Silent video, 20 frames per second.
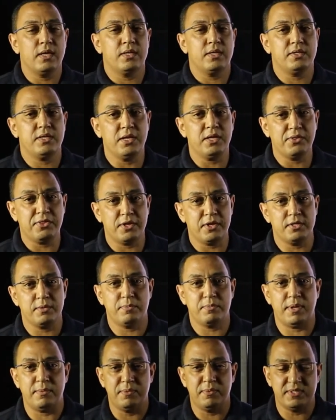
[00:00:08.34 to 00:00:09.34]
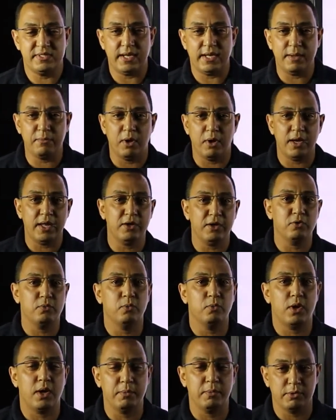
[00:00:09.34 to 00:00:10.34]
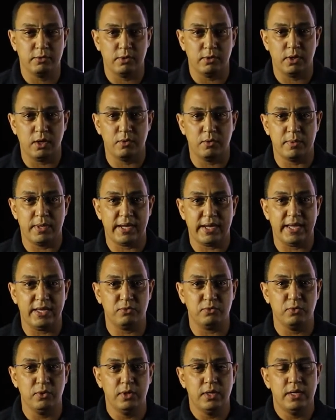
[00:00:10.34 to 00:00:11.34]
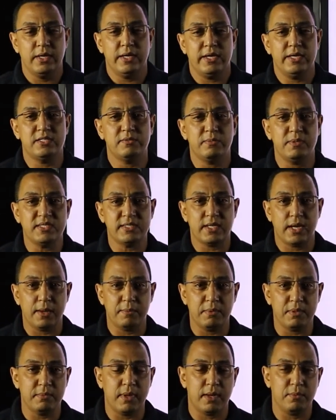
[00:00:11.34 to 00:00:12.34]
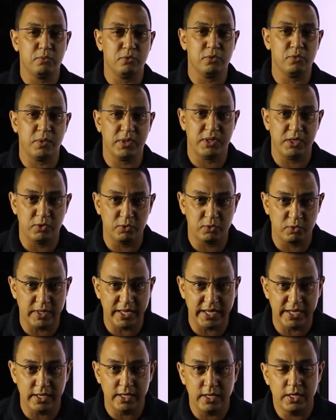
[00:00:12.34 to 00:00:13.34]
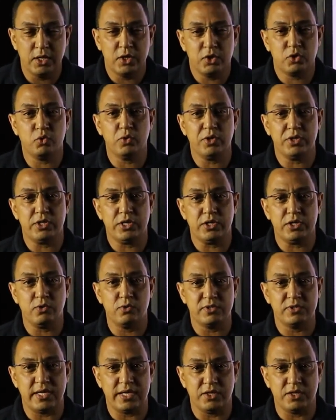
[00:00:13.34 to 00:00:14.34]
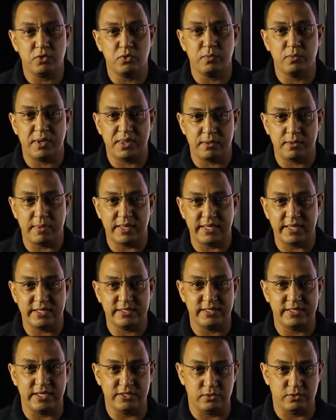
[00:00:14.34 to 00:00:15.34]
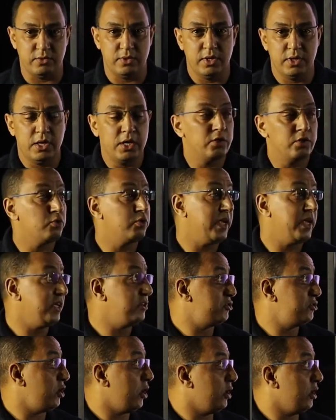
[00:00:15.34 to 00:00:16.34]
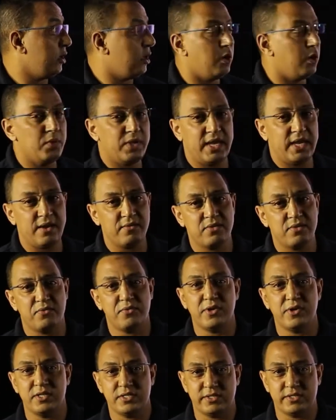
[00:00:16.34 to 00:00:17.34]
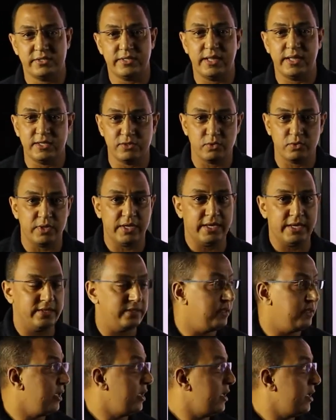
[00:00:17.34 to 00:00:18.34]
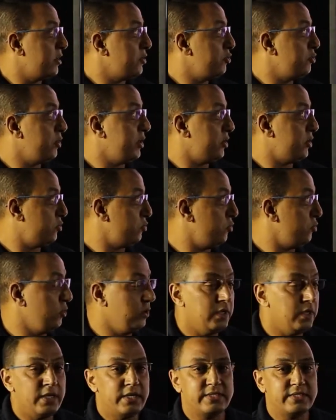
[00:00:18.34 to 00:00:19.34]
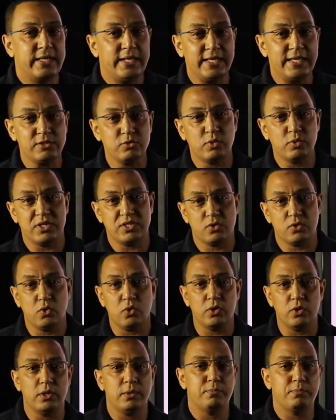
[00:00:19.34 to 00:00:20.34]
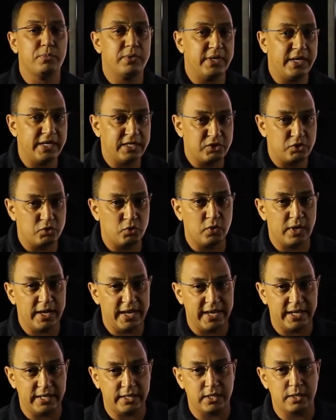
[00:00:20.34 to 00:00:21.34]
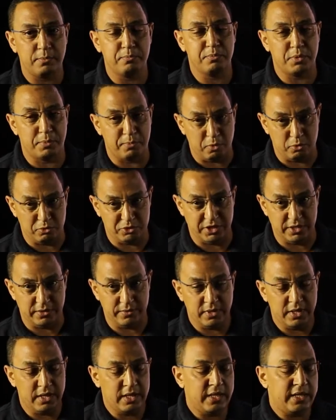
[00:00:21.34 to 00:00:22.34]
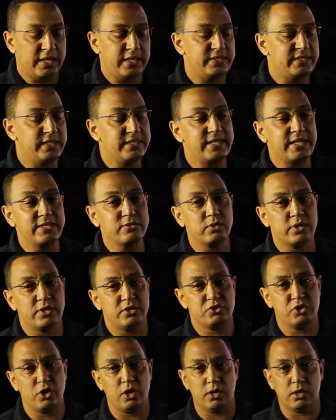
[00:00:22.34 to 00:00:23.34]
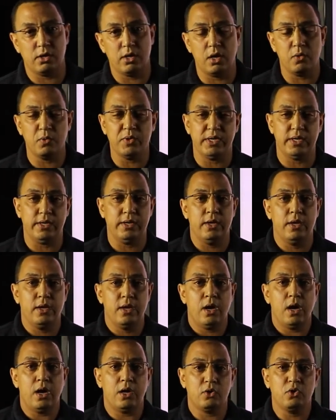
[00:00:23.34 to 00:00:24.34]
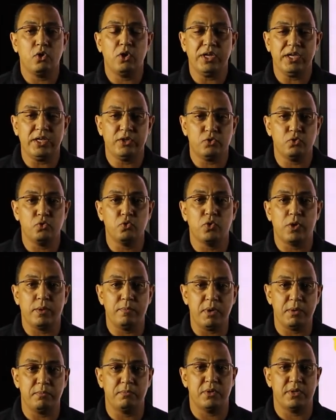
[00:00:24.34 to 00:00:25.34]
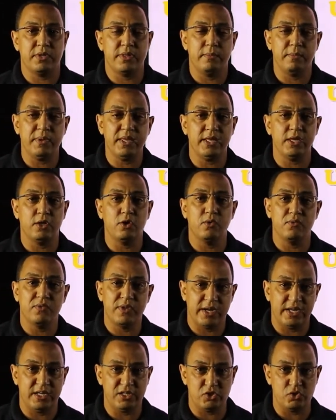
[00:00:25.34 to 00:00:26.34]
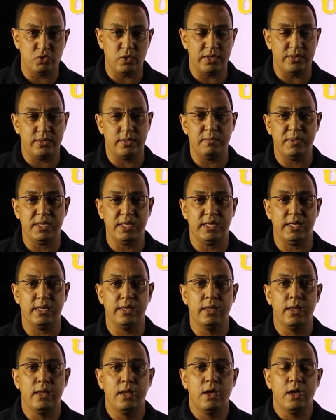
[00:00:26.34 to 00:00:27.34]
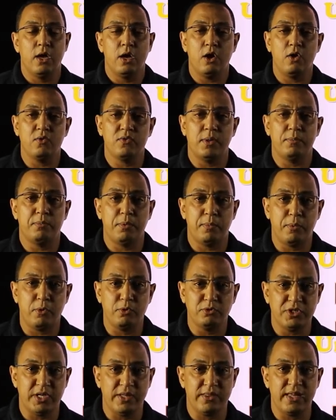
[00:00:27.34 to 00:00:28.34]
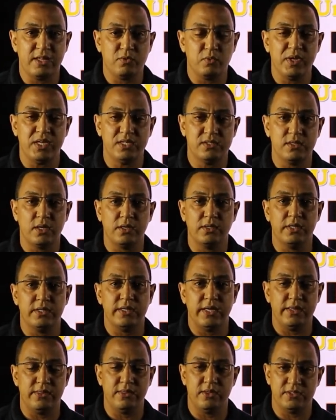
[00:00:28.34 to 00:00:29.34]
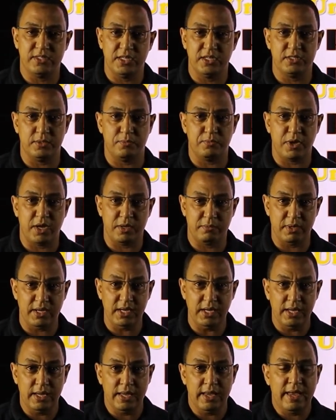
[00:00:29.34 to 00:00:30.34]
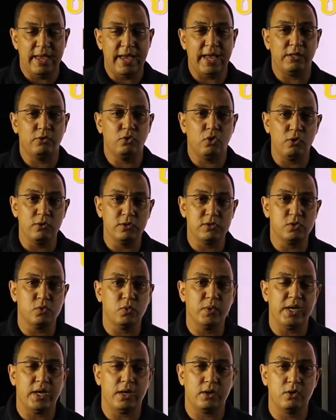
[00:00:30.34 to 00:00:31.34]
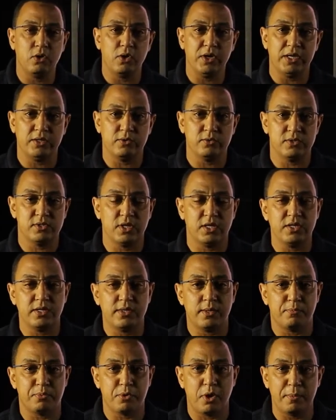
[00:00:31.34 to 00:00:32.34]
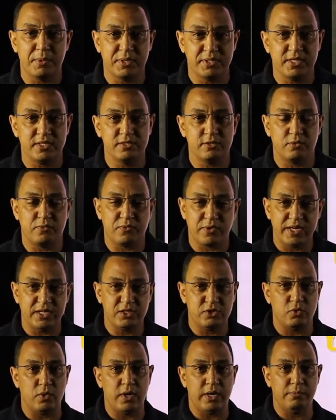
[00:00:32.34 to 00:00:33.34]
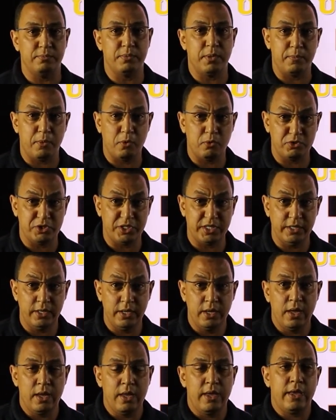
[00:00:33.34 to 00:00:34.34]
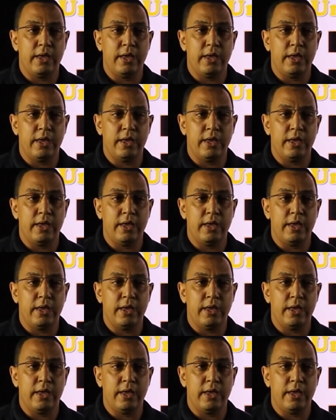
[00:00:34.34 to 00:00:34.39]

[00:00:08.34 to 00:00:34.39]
Dear third prep, Assalamu alaikum wa rahmatullahi wa barakatuh. It's Mr. Ahmad Mahmoud with you today to introduce a new mathematics lesson. Today, inshallah, we have the first lesson in Unit 2. The lesson is called Ratio and Proportion. In this lesson, inshallah, we are going to remember the meaning of the ratio and the meaning of the proportion that we studied in the 6th primary. And also we are going to study the properties of ratio and proportion,